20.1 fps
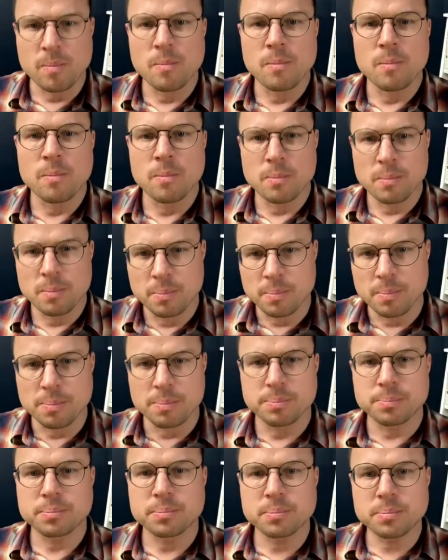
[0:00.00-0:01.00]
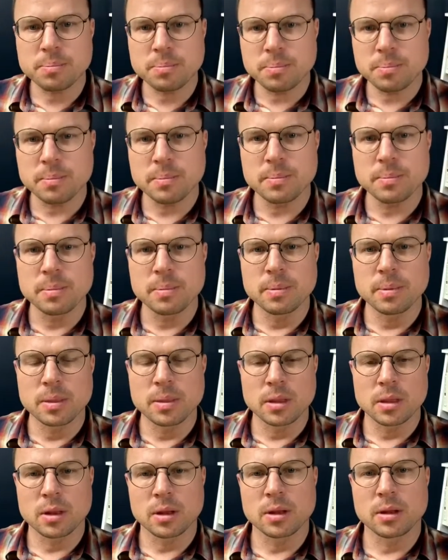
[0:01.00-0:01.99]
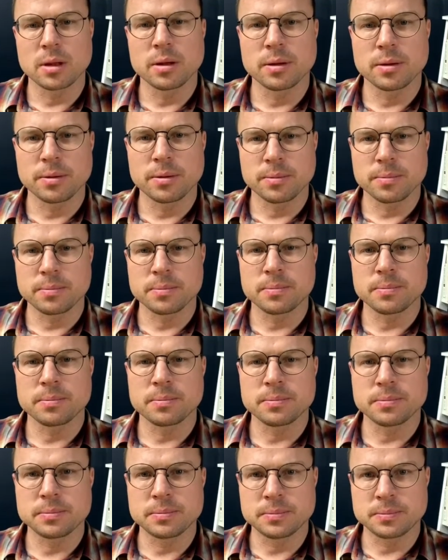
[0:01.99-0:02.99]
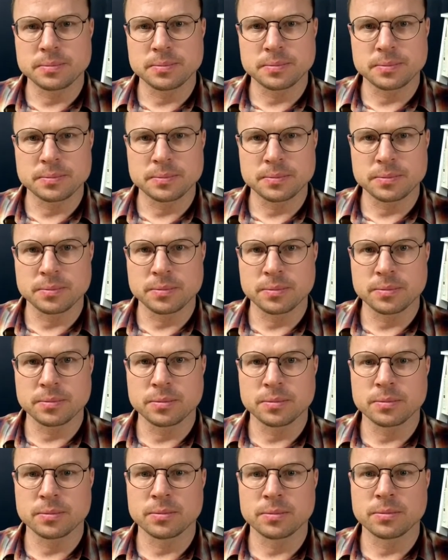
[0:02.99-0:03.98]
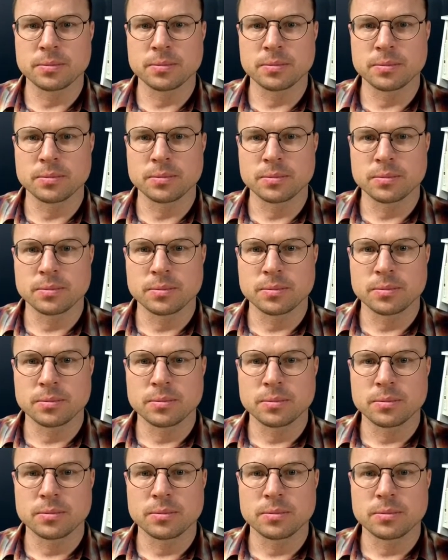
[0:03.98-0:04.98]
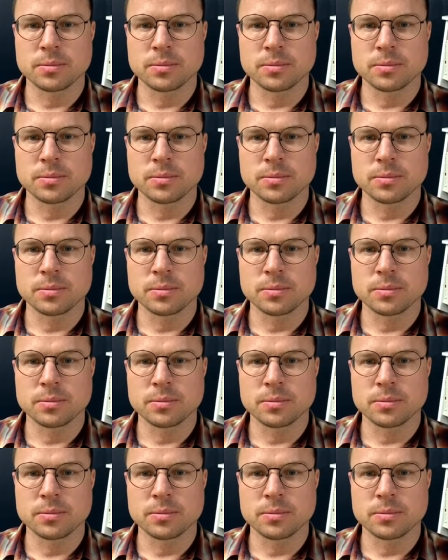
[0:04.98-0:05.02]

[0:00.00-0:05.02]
This person isn't speaking.